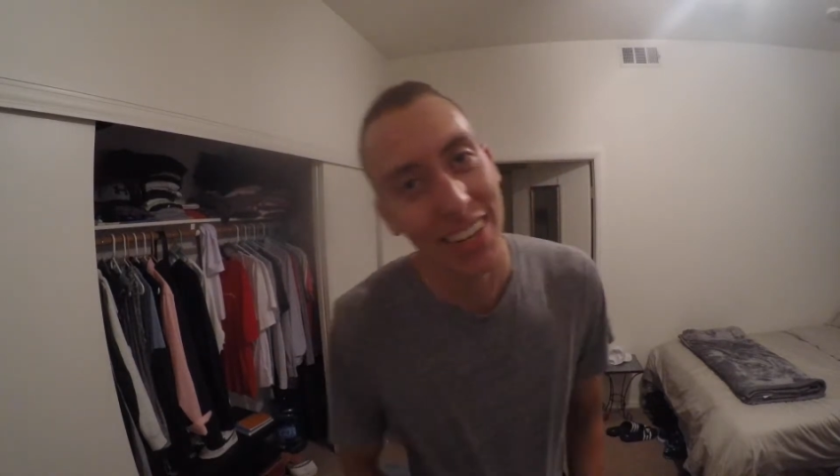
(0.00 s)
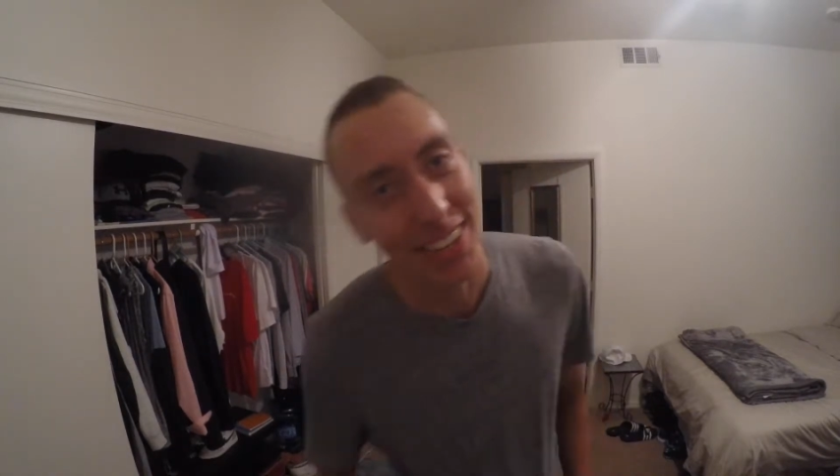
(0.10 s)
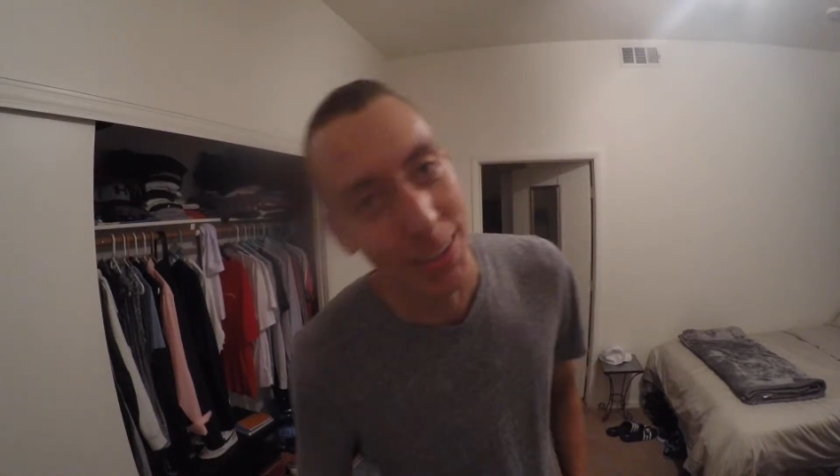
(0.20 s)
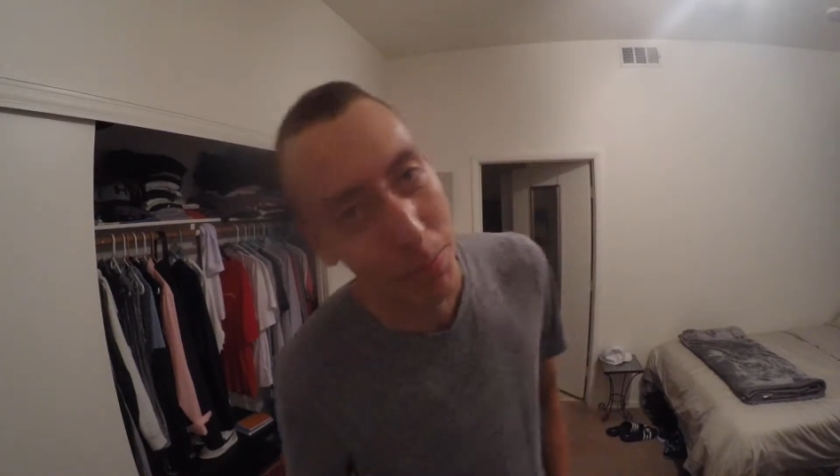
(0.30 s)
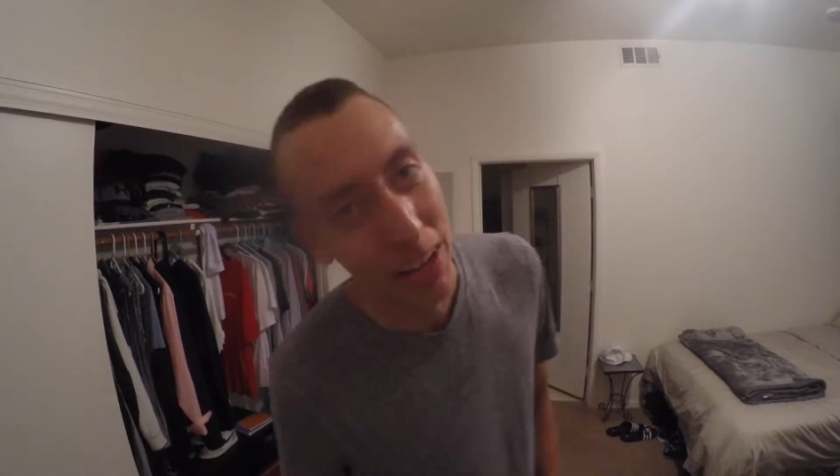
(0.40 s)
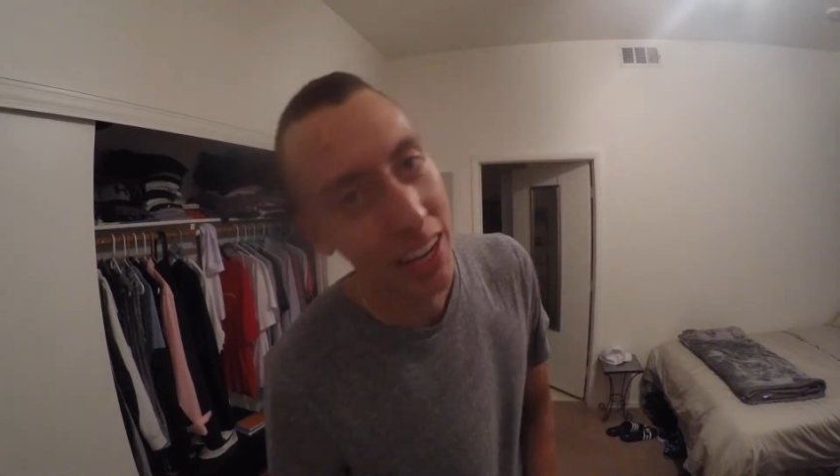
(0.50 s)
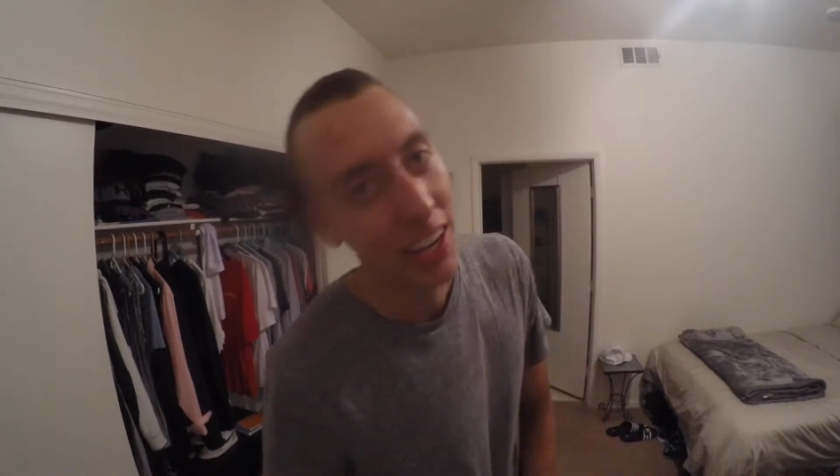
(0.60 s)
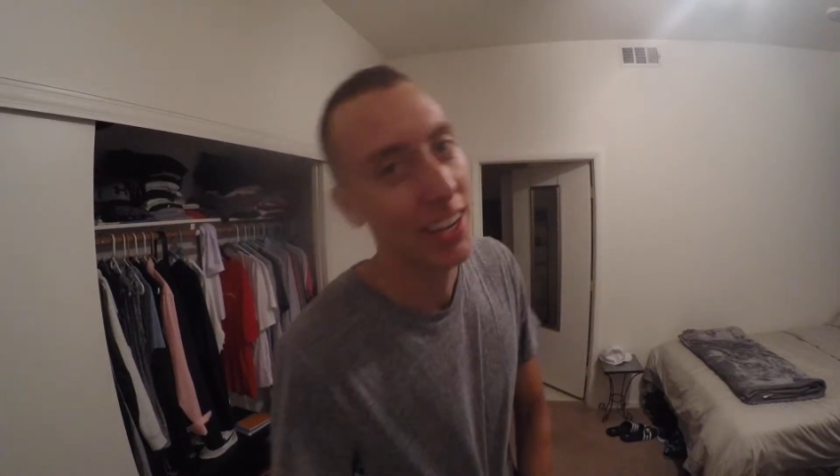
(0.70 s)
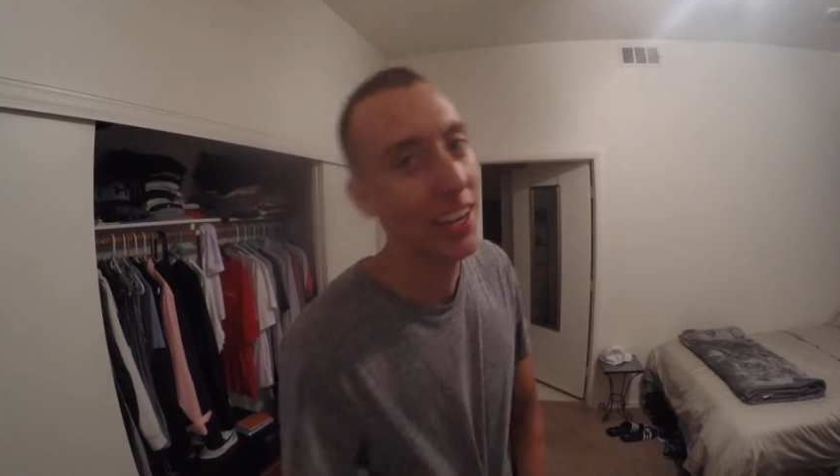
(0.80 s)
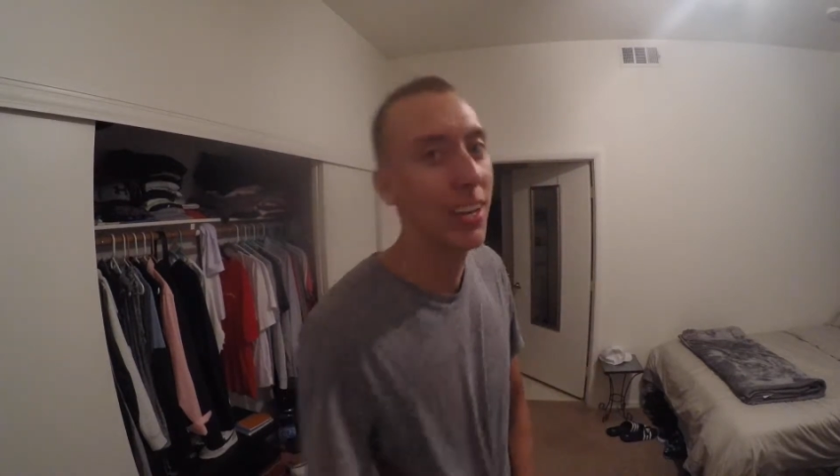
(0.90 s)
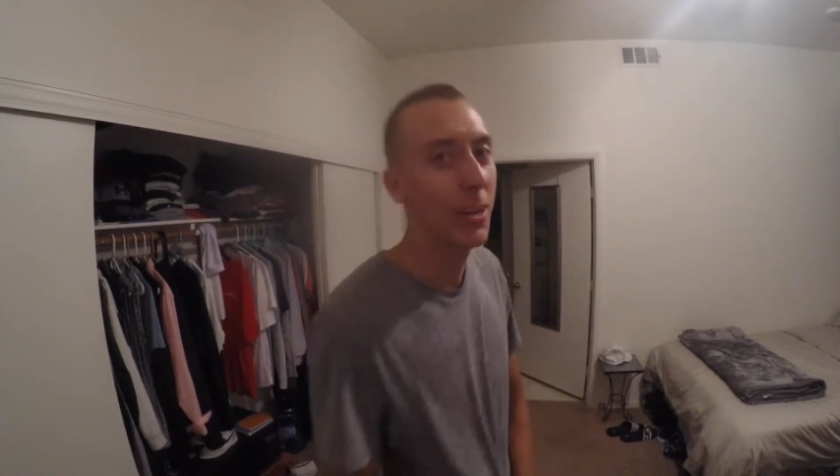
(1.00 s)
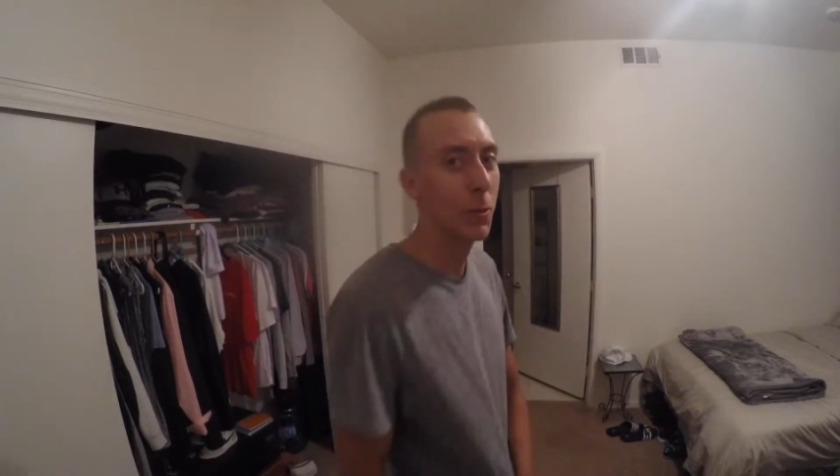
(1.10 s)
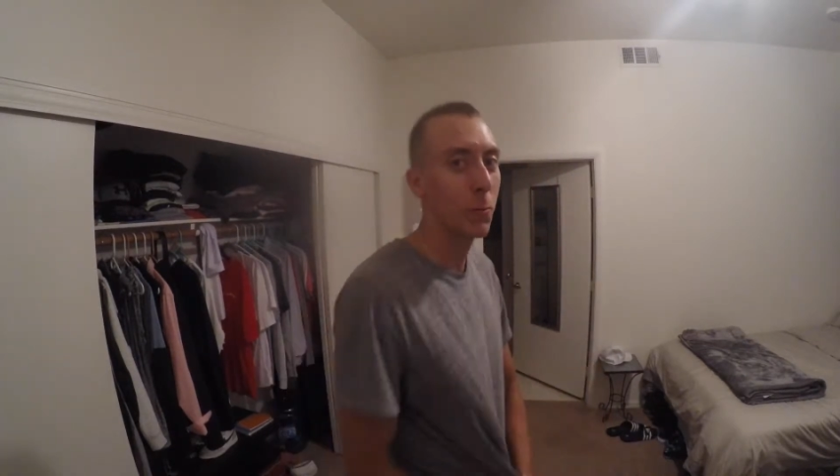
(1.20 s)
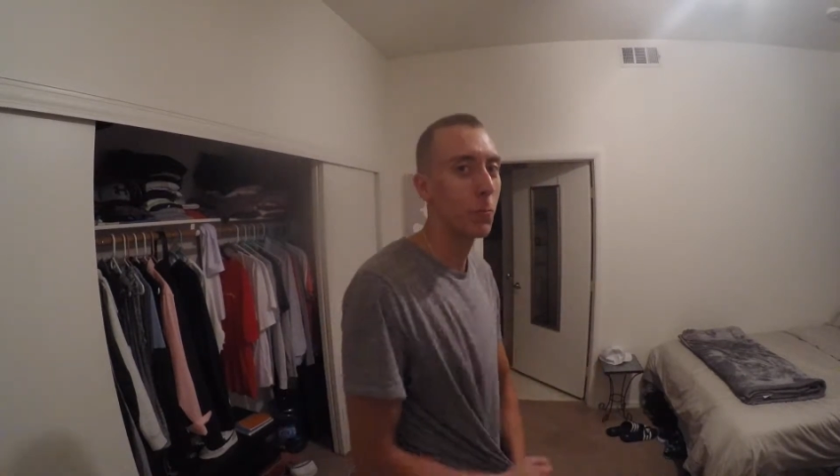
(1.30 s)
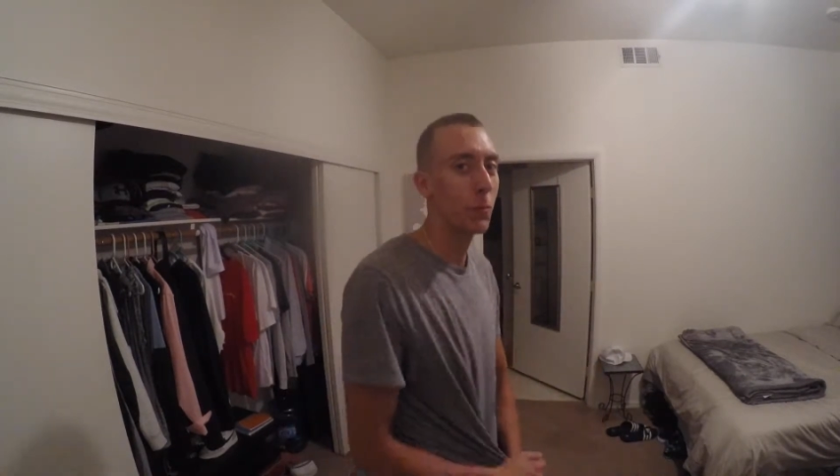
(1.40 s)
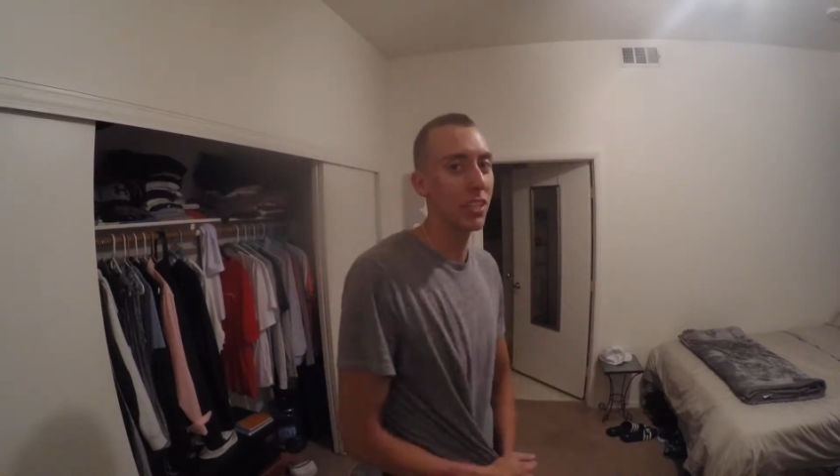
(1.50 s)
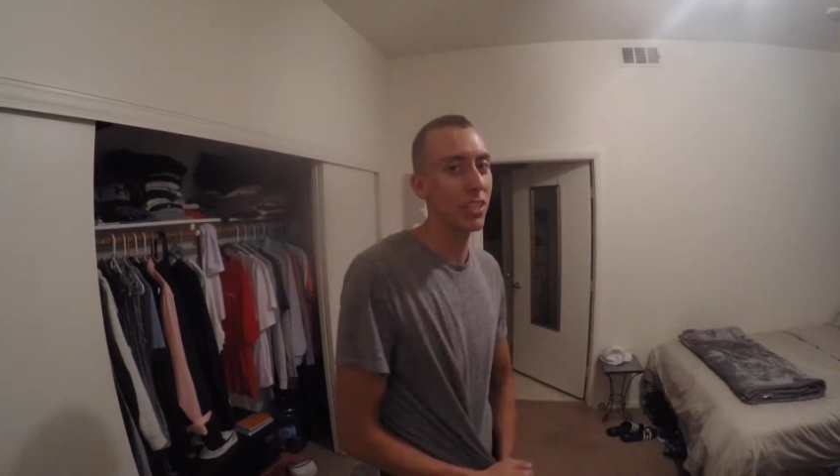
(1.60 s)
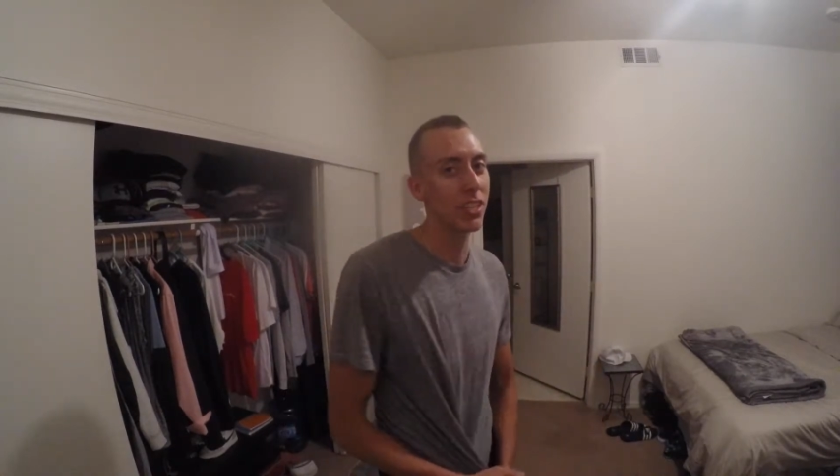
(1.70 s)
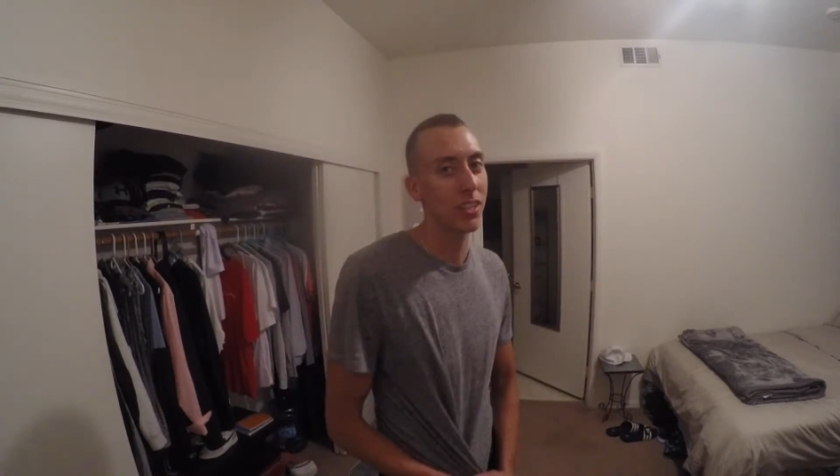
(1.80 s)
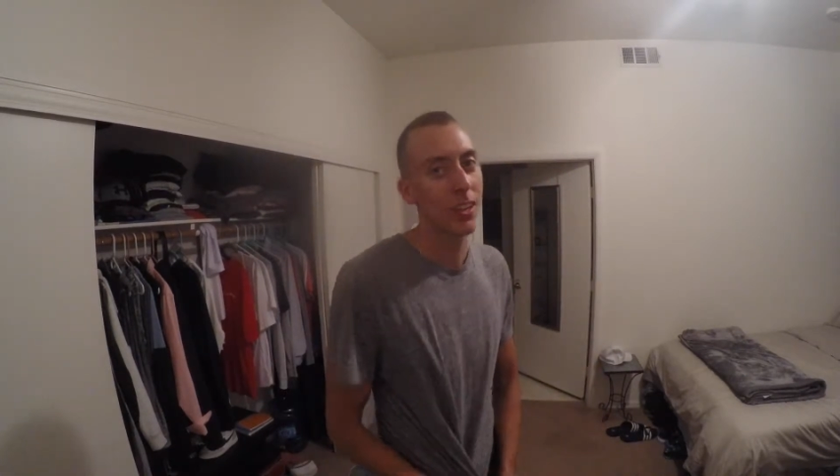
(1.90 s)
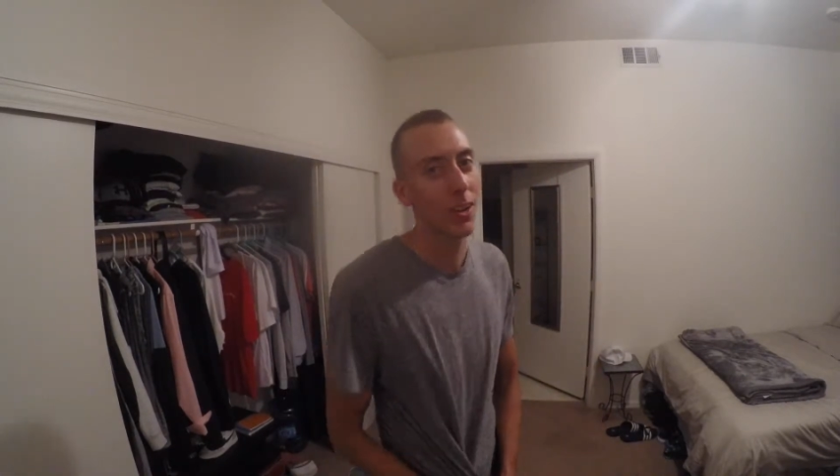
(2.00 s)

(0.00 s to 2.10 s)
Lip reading: on demand. We just